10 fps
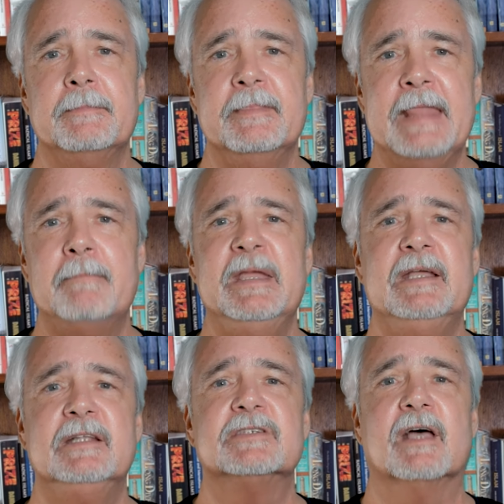That
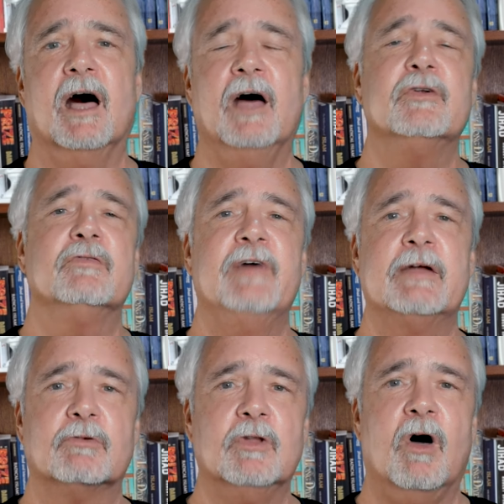means under
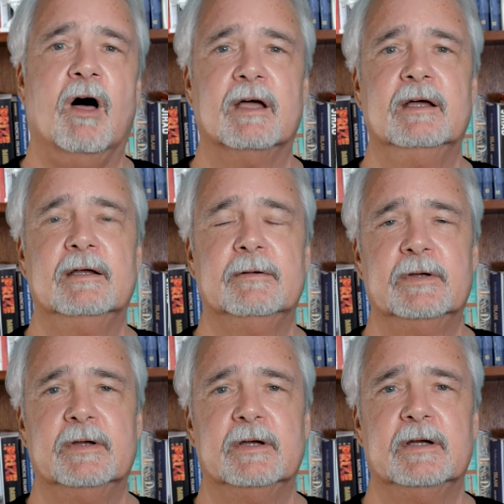federal law,
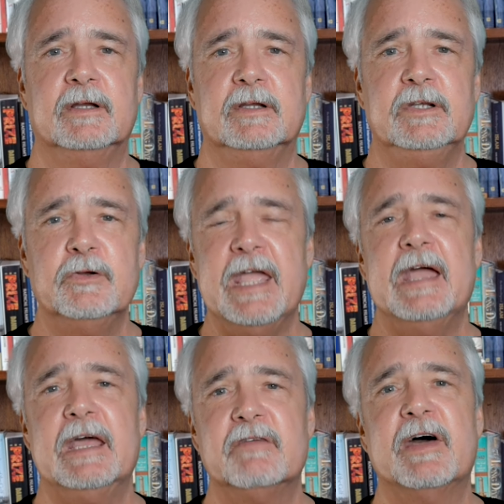you
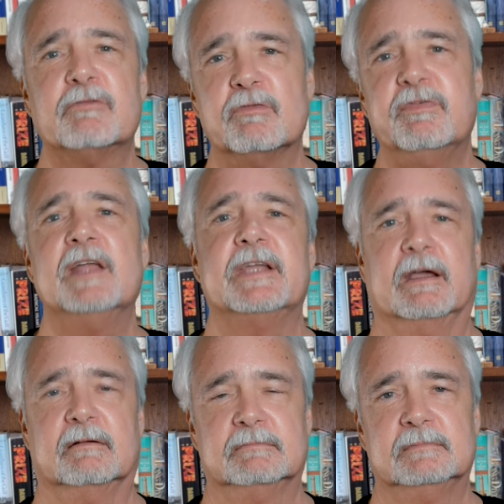can't get federal funding
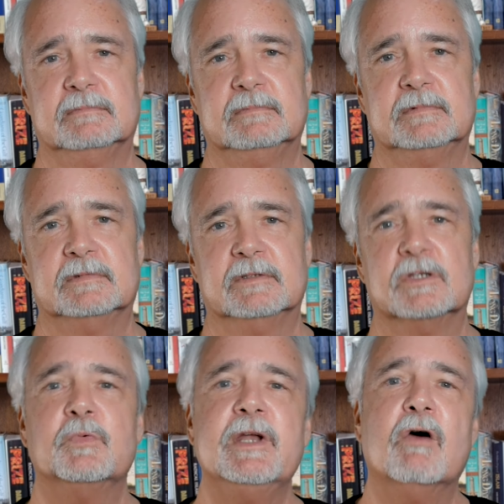
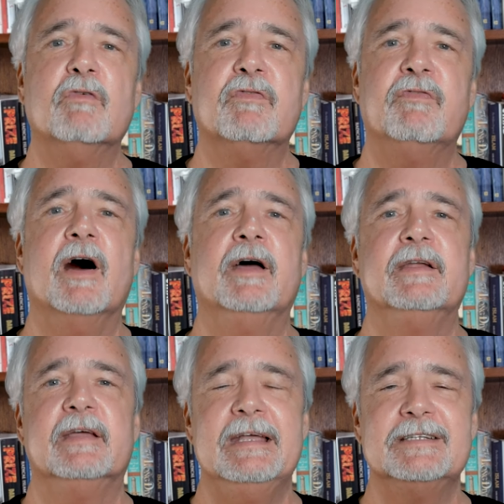because we don't
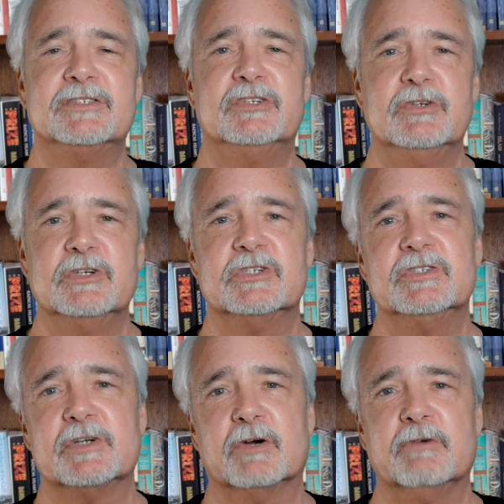fund institutions
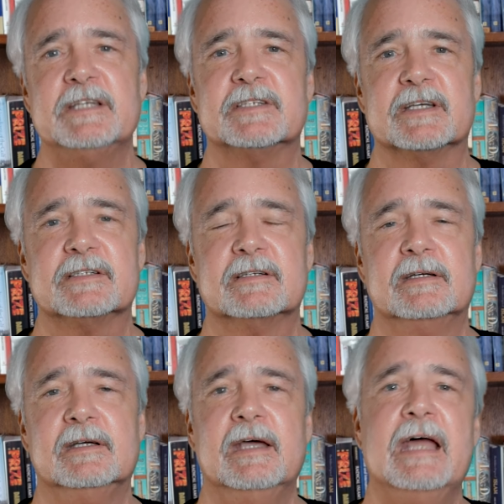that are racist.
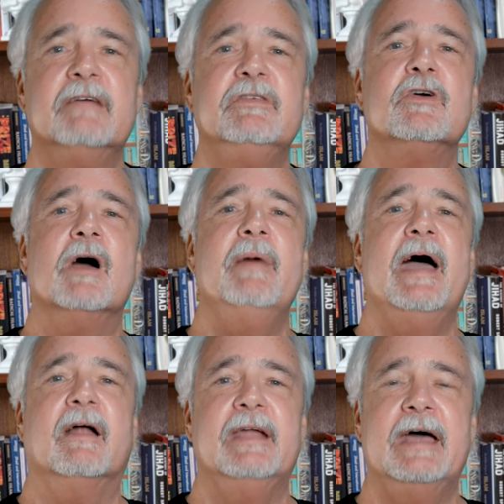And if you come
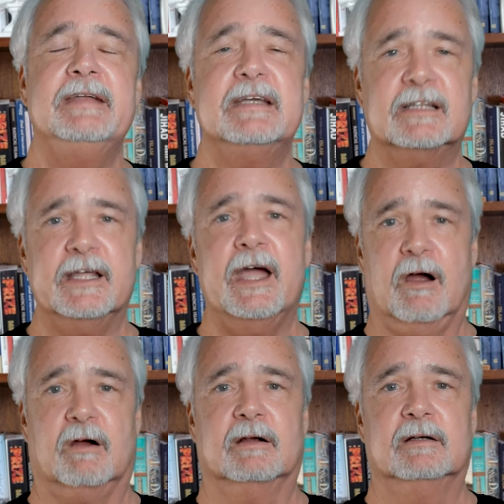out and declare